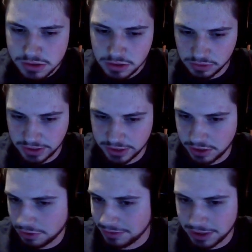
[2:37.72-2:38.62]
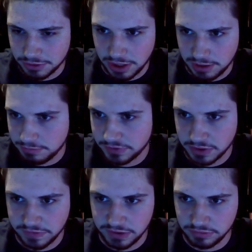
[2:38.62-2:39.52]
Let it go. I'm like, okay, it's
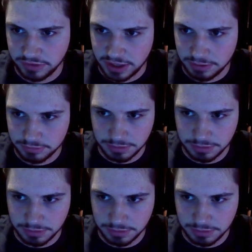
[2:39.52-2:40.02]
gonna take some time.